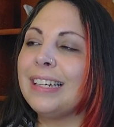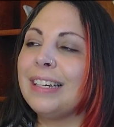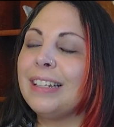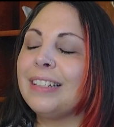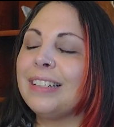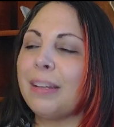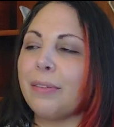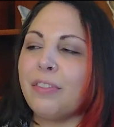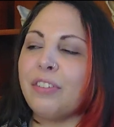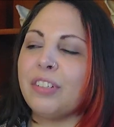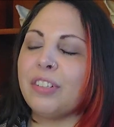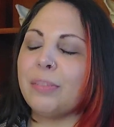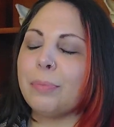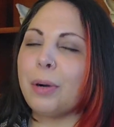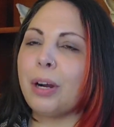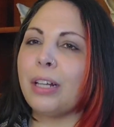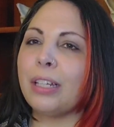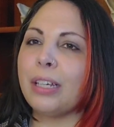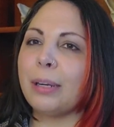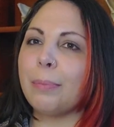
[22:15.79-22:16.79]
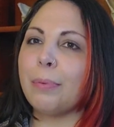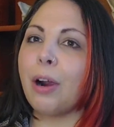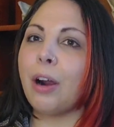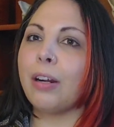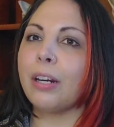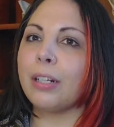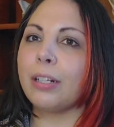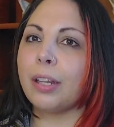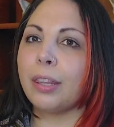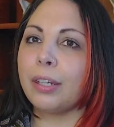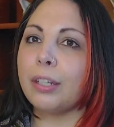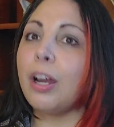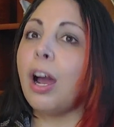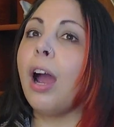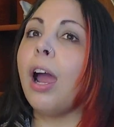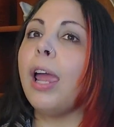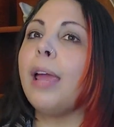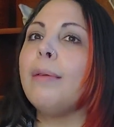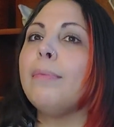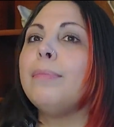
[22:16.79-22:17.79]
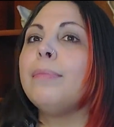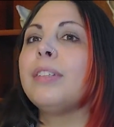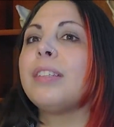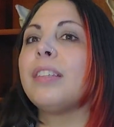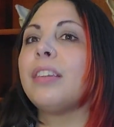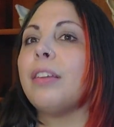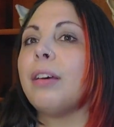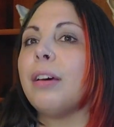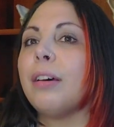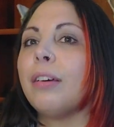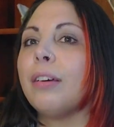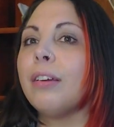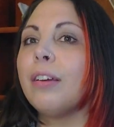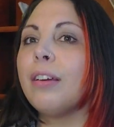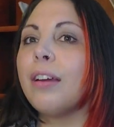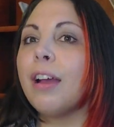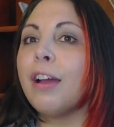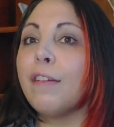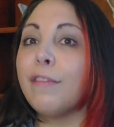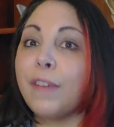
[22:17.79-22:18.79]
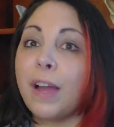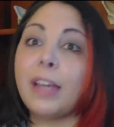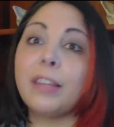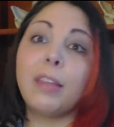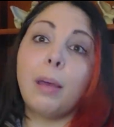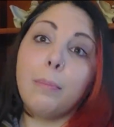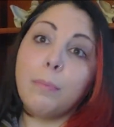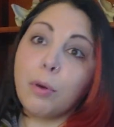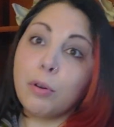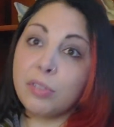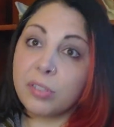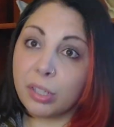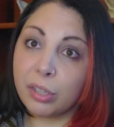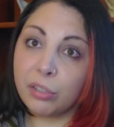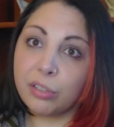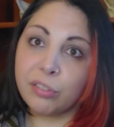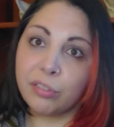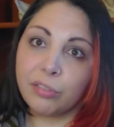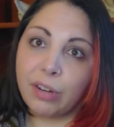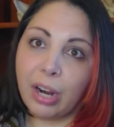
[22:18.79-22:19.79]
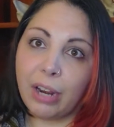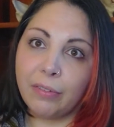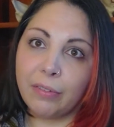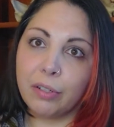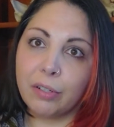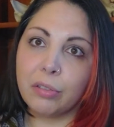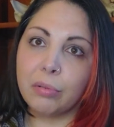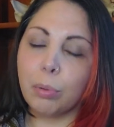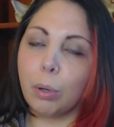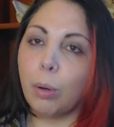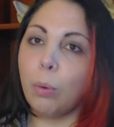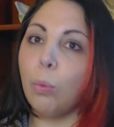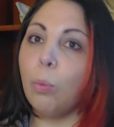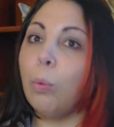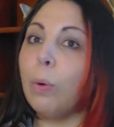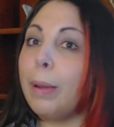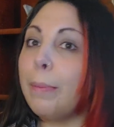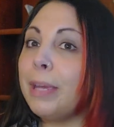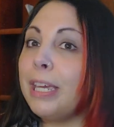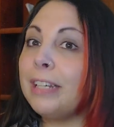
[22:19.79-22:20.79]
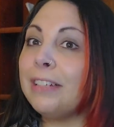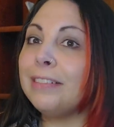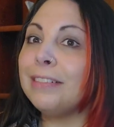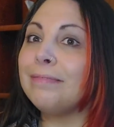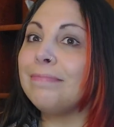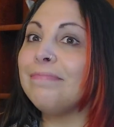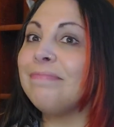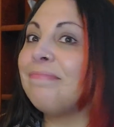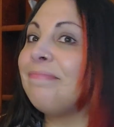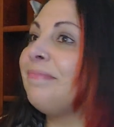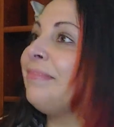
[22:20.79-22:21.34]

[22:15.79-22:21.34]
some of it's probably a product of the times and the fact that most of the survivors were women,